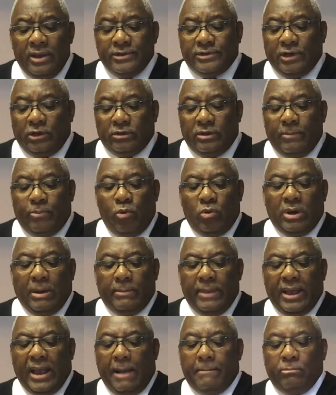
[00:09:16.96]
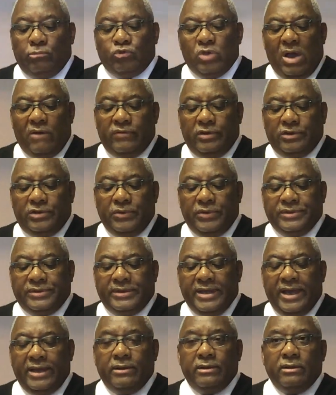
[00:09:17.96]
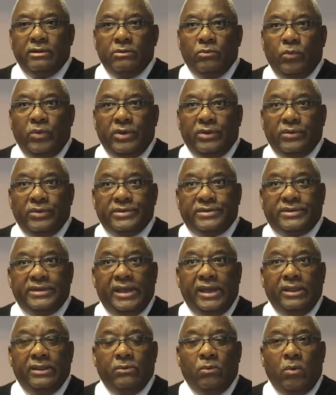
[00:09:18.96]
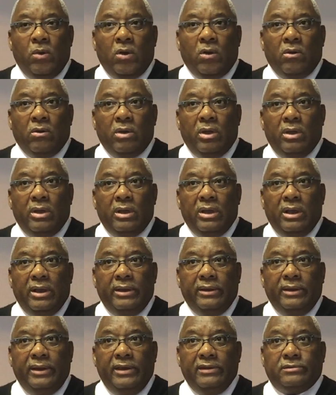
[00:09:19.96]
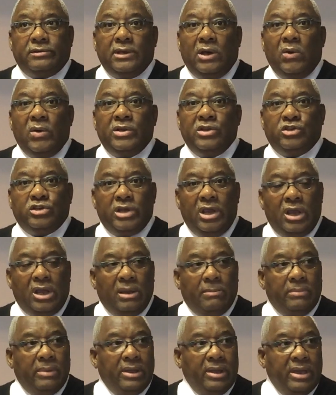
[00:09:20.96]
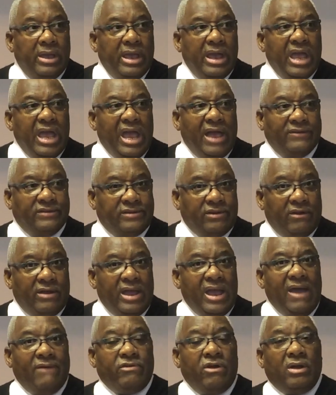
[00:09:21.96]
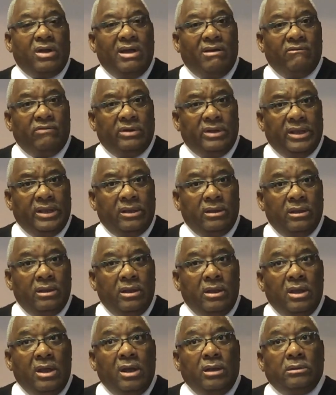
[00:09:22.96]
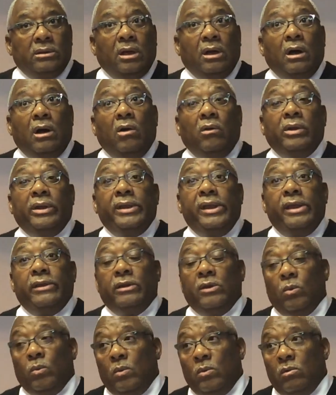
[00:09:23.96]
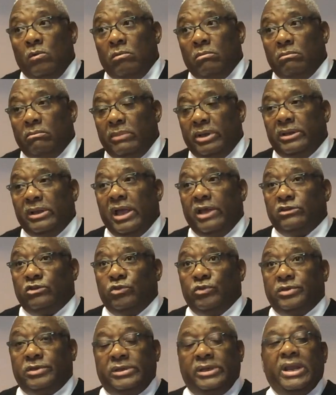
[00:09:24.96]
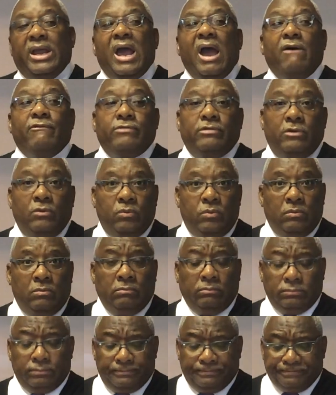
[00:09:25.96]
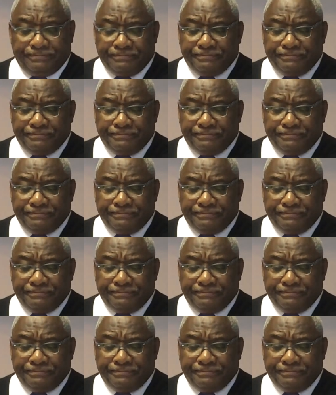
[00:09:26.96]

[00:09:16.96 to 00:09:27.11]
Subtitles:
So the point I'm driving to is that we will see where Esau and Jacob have their conflict, not only in the womb, but as you see after the womb.